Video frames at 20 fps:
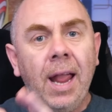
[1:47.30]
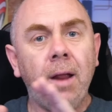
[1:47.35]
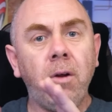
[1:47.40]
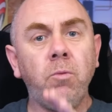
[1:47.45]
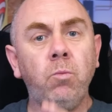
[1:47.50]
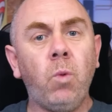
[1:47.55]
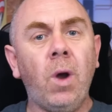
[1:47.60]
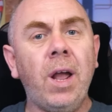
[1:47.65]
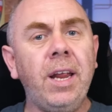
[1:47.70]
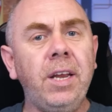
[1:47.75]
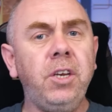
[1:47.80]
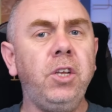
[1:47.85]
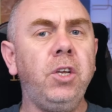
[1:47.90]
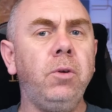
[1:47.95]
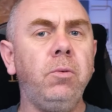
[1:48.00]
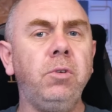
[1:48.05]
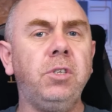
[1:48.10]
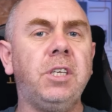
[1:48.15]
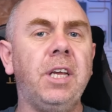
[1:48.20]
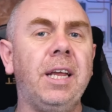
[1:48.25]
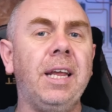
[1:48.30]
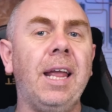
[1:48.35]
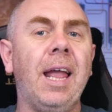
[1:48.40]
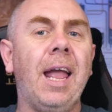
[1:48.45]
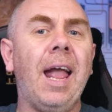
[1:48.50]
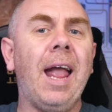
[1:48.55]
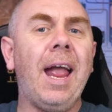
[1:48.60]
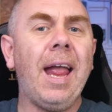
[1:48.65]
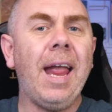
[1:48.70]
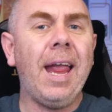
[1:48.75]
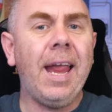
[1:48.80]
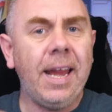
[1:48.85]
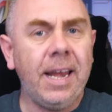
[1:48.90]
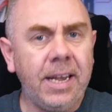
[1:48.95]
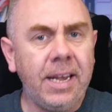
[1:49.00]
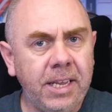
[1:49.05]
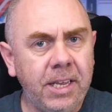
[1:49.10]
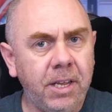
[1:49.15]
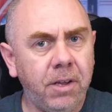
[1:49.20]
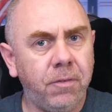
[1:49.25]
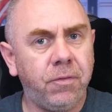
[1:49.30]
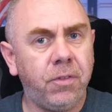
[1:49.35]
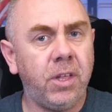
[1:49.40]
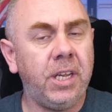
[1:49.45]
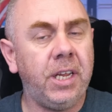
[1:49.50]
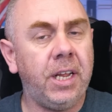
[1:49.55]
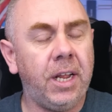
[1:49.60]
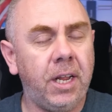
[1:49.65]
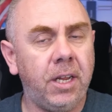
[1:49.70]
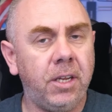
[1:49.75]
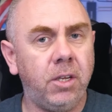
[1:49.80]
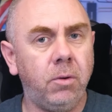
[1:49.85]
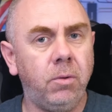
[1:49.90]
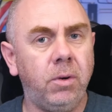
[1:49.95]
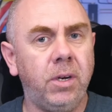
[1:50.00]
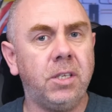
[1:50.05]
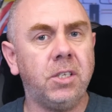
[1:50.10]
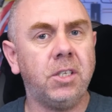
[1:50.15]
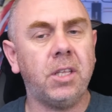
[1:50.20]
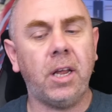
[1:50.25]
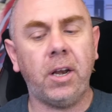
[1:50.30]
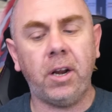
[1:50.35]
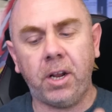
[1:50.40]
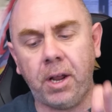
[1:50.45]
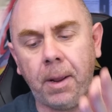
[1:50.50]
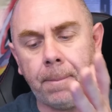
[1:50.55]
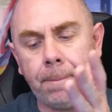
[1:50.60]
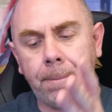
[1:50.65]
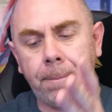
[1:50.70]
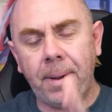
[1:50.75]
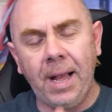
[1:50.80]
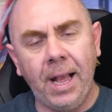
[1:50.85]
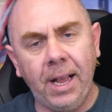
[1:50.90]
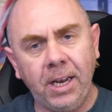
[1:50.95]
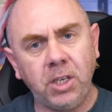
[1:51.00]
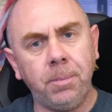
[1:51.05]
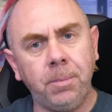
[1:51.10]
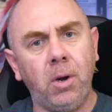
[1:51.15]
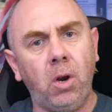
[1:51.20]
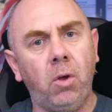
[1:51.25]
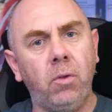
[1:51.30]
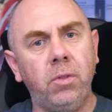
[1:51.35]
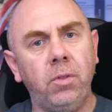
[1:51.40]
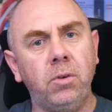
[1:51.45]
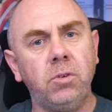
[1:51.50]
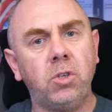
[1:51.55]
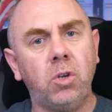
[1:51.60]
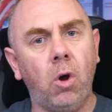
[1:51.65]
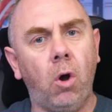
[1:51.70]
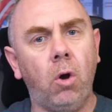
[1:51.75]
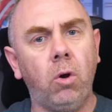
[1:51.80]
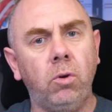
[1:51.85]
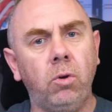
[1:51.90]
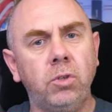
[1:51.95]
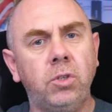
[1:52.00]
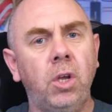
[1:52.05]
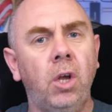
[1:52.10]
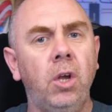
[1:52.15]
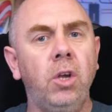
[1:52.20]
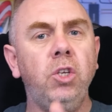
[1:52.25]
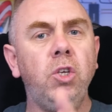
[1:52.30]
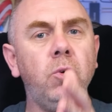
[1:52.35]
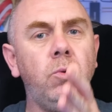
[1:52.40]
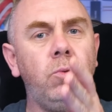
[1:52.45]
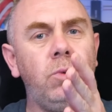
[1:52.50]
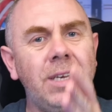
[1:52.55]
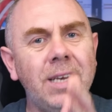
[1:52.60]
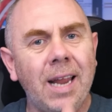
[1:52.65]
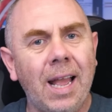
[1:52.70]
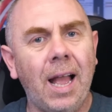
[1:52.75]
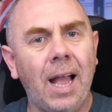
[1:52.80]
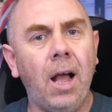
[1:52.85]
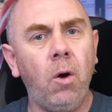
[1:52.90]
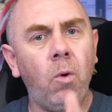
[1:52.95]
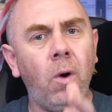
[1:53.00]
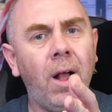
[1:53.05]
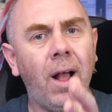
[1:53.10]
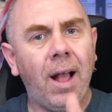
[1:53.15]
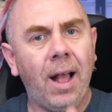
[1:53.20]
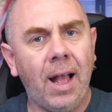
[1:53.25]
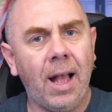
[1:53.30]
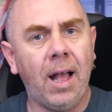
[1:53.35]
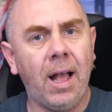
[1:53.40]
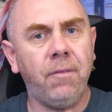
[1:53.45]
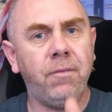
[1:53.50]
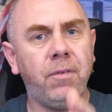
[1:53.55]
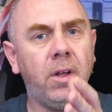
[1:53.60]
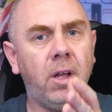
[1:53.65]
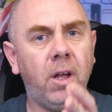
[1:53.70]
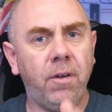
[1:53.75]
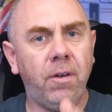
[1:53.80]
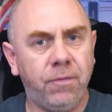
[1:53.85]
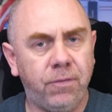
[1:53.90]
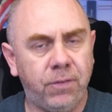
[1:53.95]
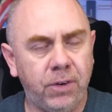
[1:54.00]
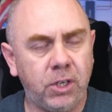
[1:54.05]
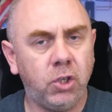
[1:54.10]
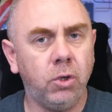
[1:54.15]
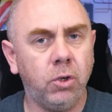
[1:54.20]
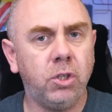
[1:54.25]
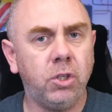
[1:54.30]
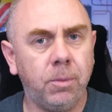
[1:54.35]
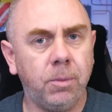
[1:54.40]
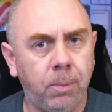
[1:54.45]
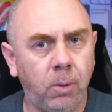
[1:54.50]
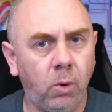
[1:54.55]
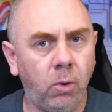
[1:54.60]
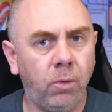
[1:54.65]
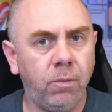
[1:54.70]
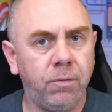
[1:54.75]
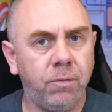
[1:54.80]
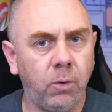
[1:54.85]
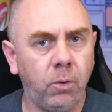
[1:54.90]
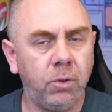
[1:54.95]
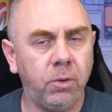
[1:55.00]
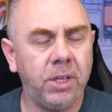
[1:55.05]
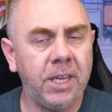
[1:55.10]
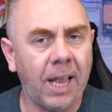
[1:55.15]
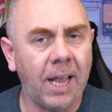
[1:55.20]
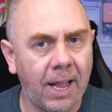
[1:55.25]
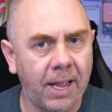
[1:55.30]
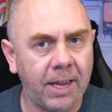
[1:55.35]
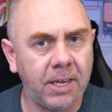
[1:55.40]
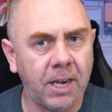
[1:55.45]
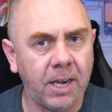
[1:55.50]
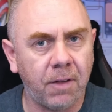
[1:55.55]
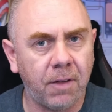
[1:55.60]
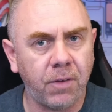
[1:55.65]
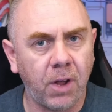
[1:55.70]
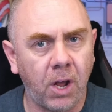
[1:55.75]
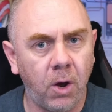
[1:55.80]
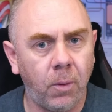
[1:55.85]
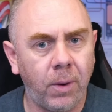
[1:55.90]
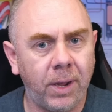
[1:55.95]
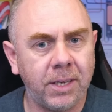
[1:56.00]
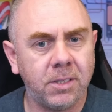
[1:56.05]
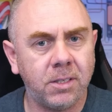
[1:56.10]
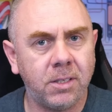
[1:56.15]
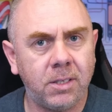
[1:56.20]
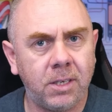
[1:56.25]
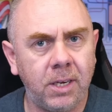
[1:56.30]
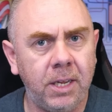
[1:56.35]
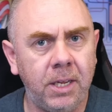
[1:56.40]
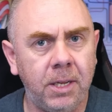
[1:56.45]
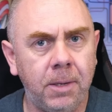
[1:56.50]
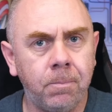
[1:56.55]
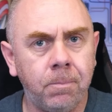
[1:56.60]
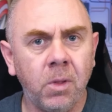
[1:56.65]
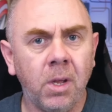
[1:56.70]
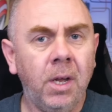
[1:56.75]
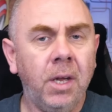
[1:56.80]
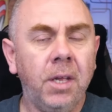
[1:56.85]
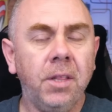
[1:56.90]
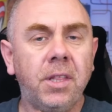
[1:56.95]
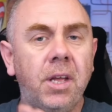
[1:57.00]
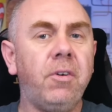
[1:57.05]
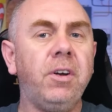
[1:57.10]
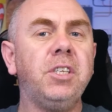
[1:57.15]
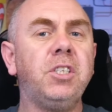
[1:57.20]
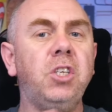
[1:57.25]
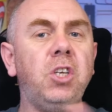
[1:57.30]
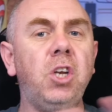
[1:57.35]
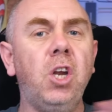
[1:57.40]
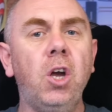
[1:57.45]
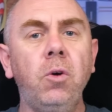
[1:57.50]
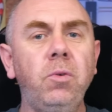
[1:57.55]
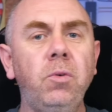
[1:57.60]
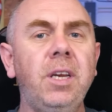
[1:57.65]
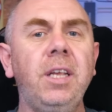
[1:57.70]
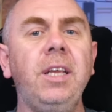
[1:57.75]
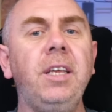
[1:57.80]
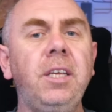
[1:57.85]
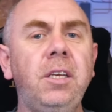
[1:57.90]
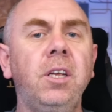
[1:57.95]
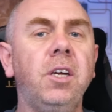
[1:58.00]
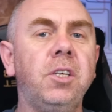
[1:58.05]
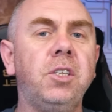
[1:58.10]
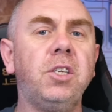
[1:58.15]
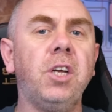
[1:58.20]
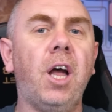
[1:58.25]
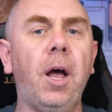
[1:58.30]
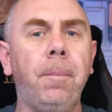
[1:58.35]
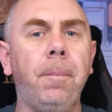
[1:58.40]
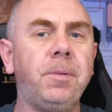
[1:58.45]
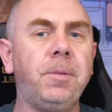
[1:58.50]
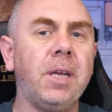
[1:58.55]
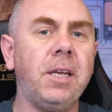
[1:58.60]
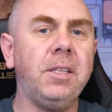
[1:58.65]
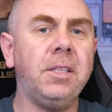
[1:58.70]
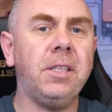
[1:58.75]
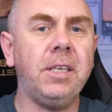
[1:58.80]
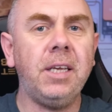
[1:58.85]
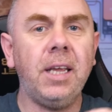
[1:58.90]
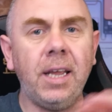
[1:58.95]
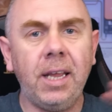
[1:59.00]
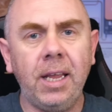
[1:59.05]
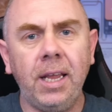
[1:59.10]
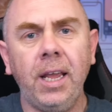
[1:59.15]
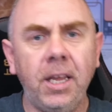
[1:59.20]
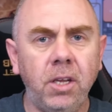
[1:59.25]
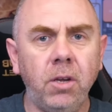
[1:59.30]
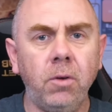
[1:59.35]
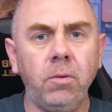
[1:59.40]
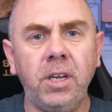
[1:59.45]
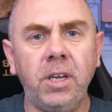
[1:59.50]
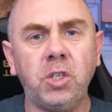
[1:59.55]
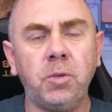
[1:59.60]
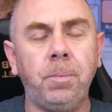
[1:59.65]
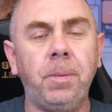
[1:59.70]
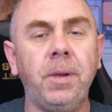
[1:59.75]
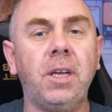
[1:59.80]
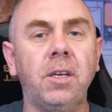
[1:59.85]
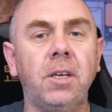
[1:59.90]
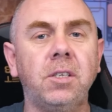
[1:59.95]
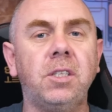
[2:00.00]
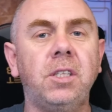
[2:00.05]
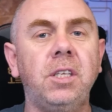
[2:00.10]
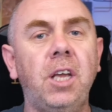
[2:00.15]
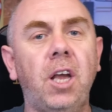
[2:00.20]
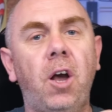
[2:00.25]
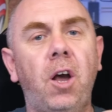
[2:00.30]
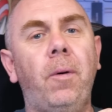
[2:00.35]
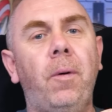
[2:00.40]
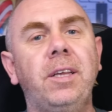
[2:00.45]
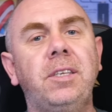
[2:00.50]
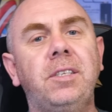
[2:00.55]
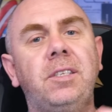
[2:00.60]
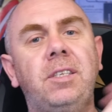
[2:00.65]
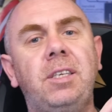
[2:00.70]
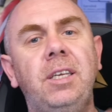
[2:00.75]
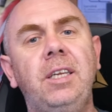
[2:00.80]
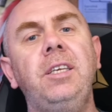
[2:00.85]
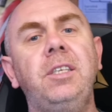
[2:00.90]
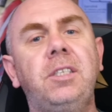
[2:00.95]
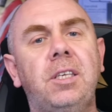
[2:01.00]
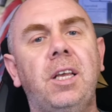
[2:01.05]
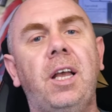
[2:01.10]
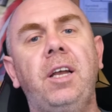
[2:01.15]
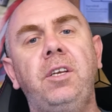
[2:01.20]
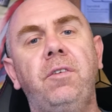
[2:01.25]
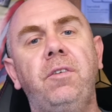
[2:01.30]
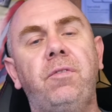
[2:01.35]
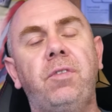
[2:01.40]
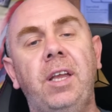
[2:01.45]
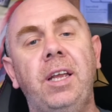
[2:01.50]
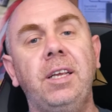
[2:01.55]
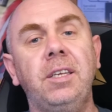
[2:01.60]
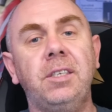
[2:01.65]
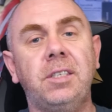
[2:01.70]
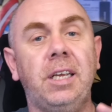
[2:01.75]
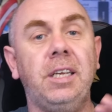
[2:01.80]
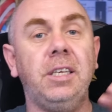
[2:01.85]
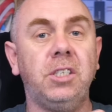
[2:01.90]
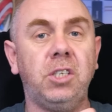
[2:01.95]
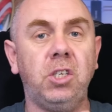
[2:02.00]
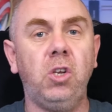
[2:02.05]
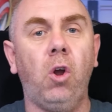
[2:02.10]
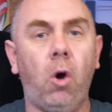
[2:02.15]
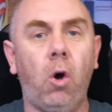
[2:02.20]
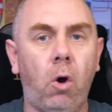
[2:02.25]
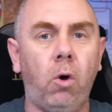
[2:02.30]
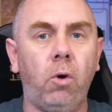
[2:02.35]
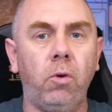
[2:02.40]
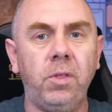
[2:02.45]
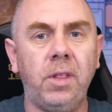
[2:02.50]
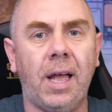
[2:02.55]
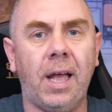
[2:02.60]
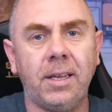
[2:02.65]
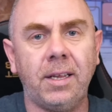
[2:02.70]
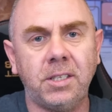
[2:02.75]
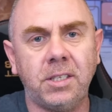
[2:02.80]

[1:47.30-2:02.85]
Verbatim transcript: When using any of the air units that are compatible on those goggles, you now have official support for the iNav OSD. There is no need to update the air units because the OSD side of things is not on that